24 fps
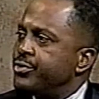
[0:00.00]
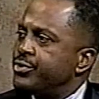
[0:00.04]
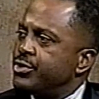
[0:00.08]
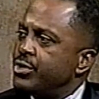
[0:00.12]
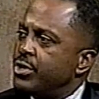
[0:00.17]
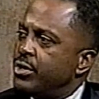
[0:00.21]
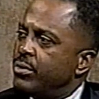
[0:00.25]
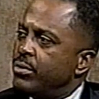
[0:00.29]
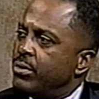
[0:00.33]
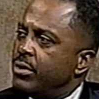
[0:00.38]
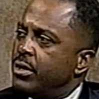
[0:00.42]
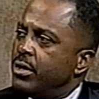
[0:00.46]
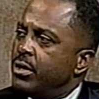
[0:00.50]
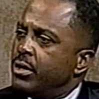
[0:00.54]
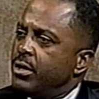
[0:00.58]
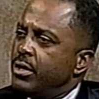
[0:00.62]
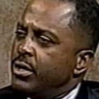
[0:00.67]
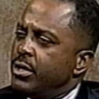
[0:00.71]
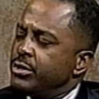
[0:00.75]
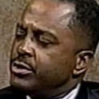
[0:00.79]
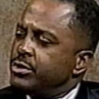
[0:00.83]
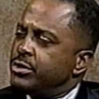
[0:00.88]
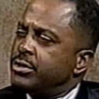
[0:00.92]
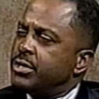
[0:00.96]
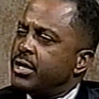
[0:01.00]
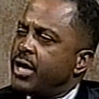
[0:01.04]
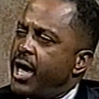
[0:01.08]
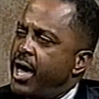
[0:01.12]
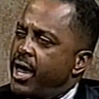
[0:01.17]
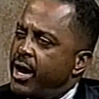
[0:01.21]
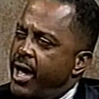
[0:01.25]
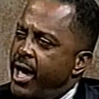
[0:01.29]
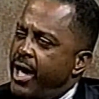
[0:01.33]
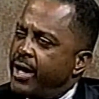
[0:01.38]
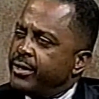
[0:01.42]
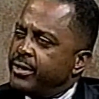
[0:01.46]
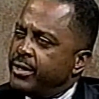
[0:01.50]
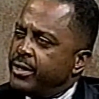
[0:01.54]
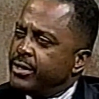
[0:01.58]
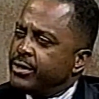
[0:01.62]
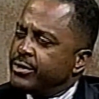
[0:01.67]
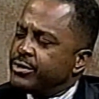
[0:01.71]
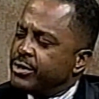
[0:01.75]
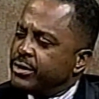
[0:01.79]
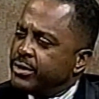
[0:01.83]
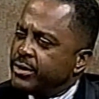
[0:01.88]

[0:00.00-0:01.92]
So it's just the kind of ideas,